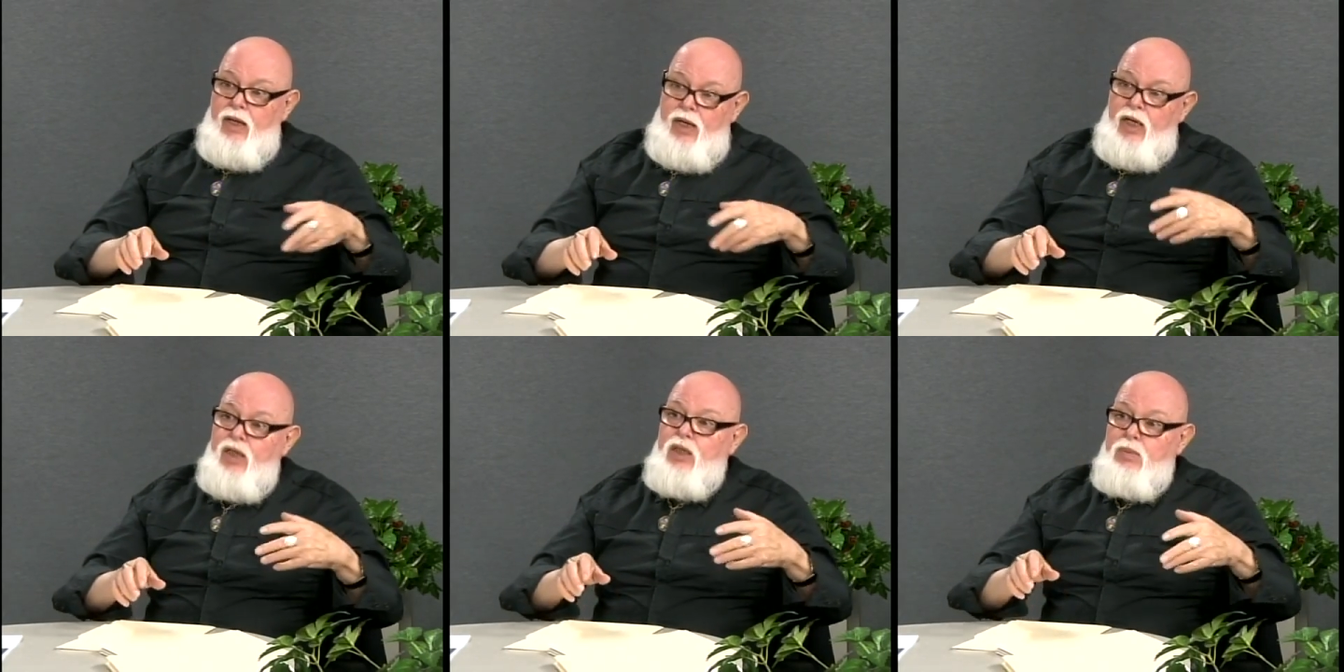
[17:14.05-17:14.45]

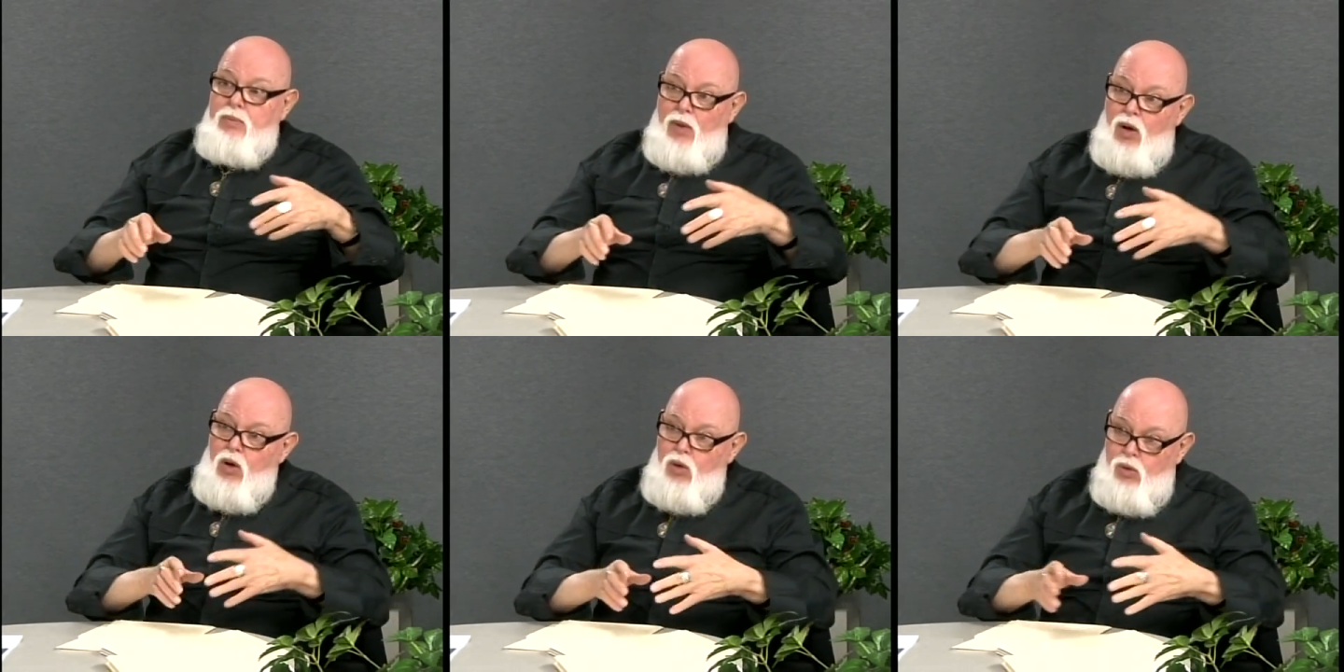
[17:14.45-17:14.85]

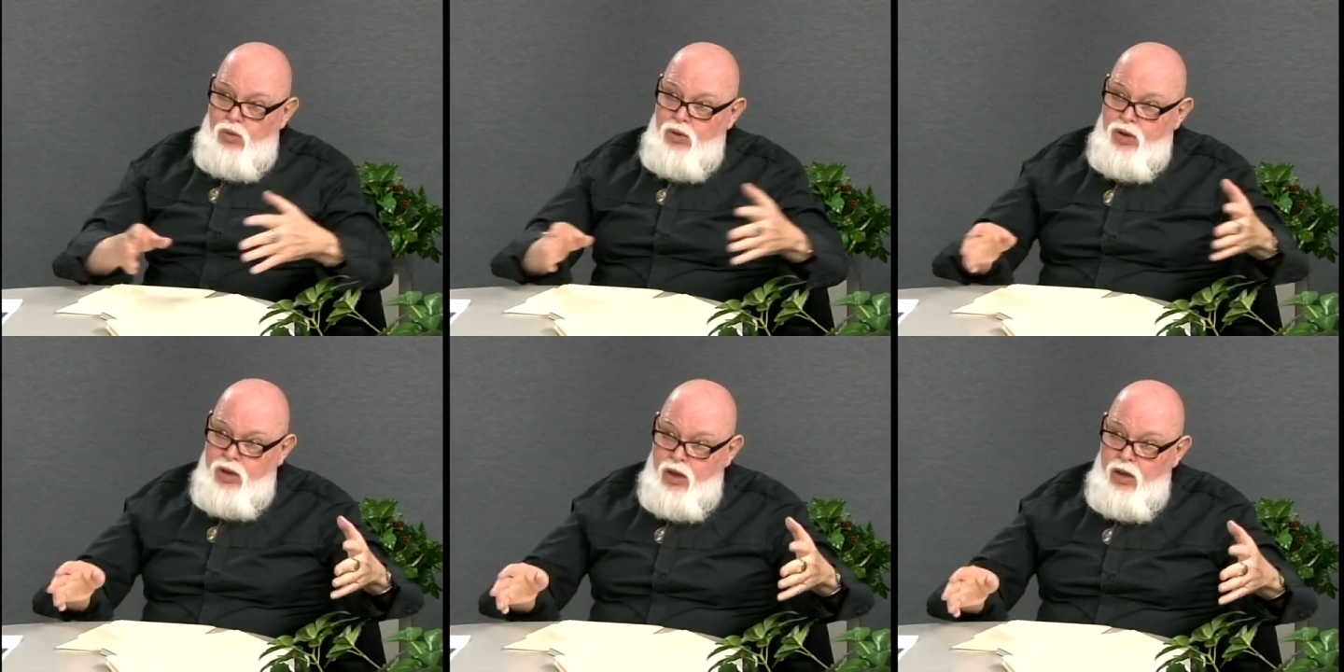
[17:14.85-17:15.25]

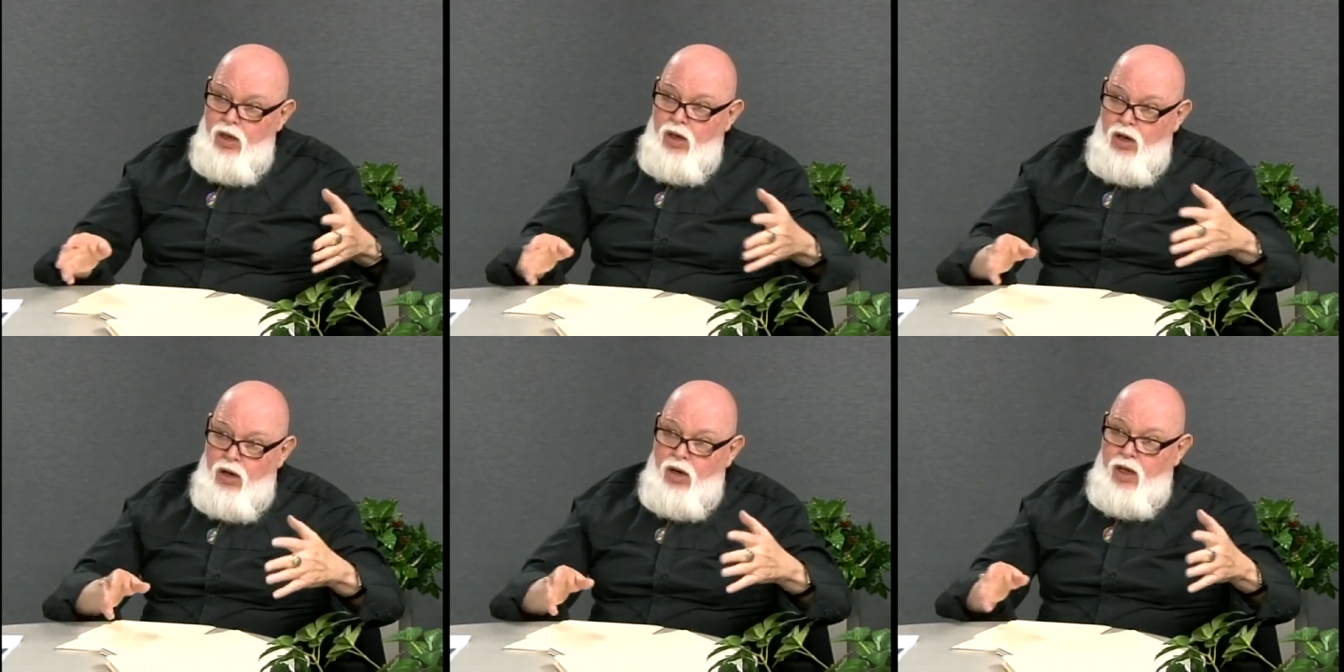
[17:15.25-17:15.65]
exposed
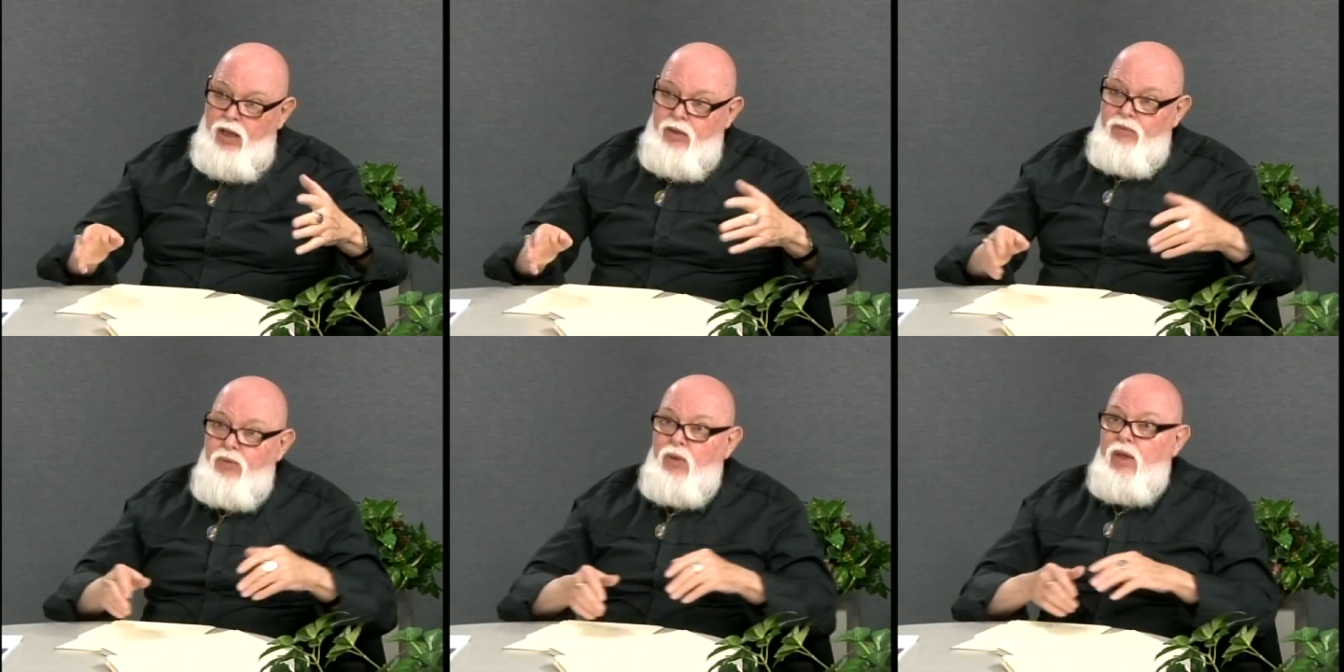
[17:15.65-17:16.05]

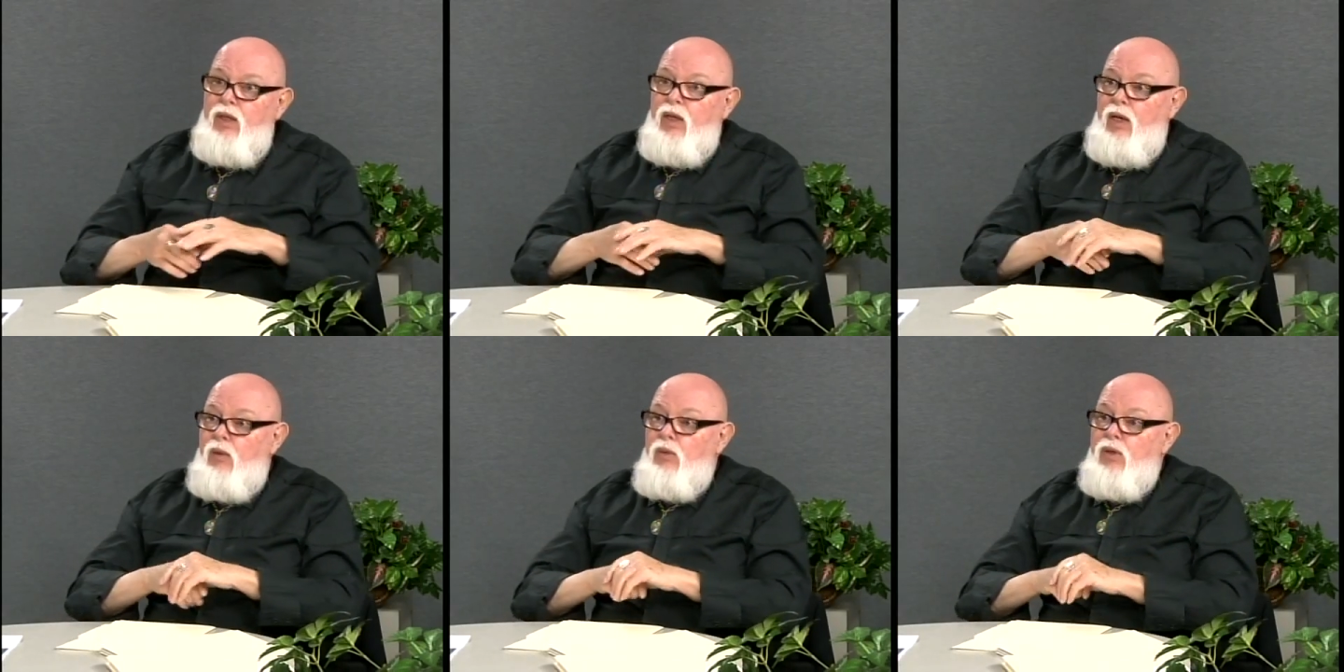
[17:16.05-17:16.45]
all of
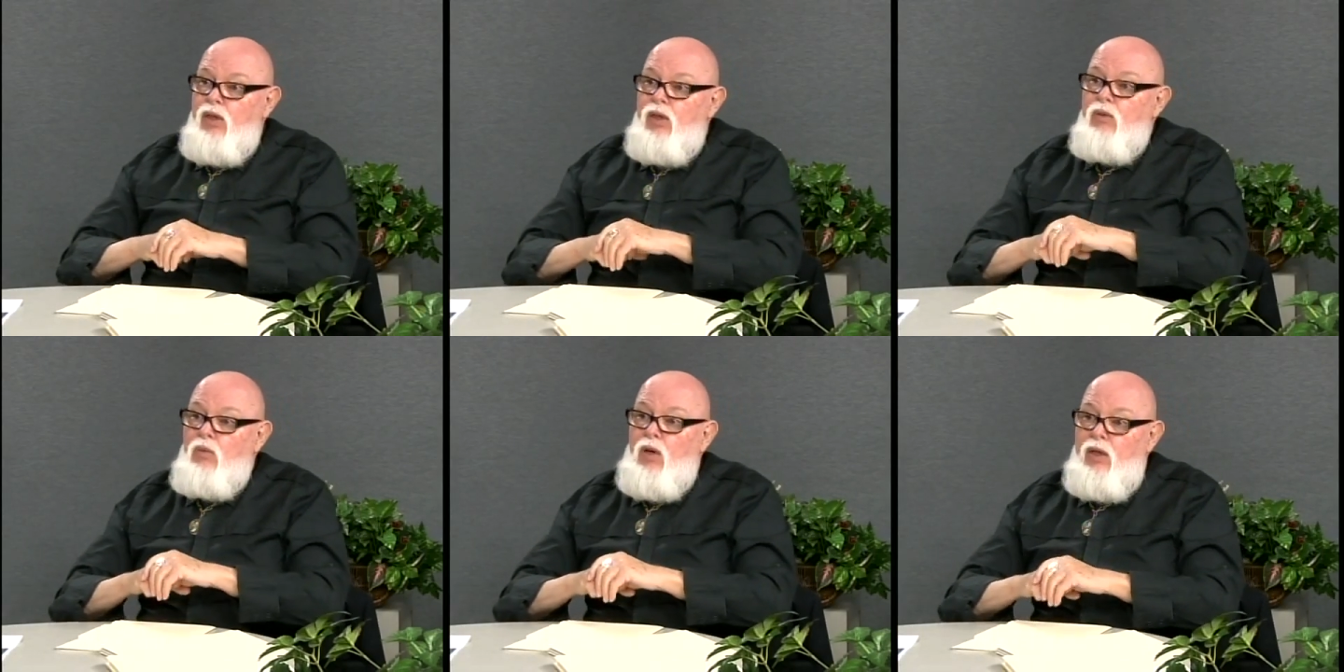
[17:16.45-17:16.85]
what they were
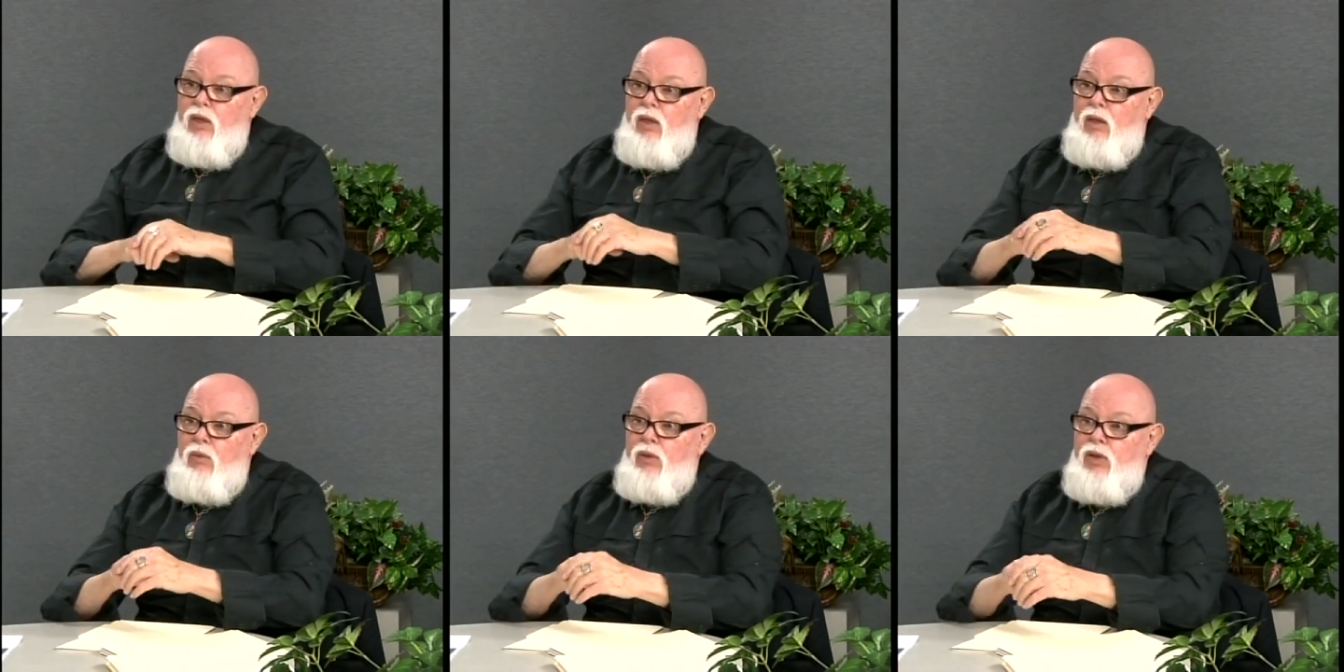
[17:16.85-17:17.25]

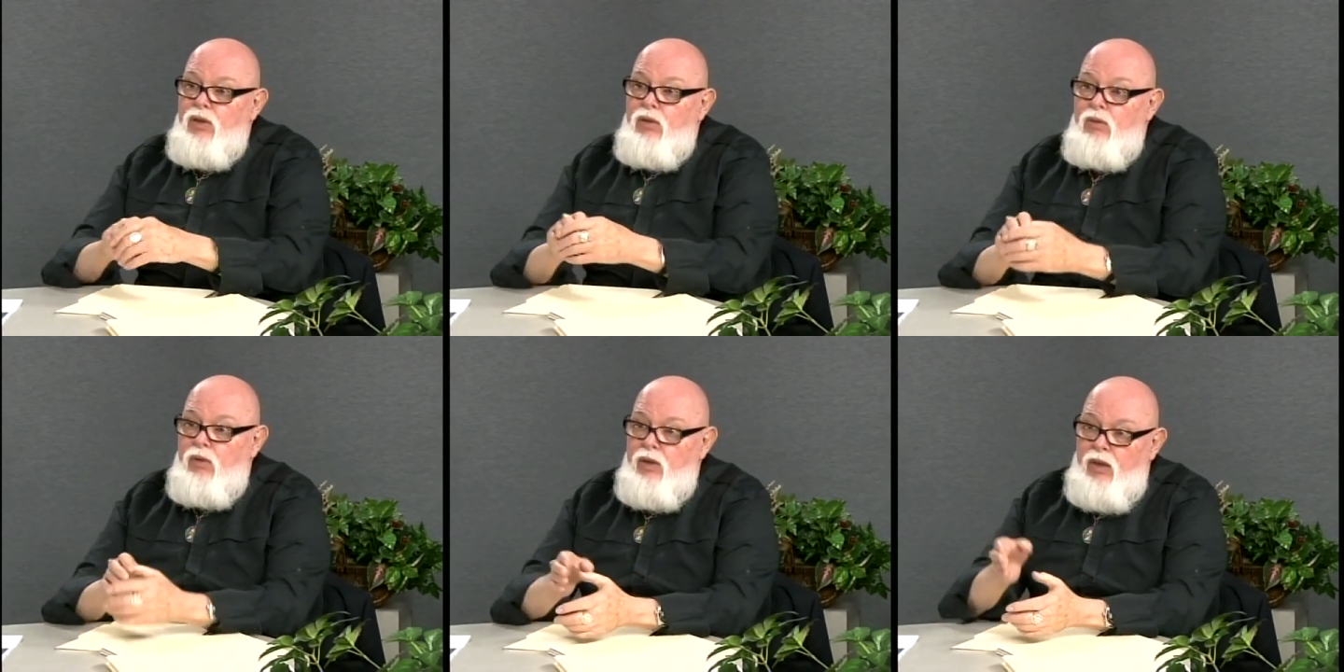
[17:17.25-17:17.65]
doing.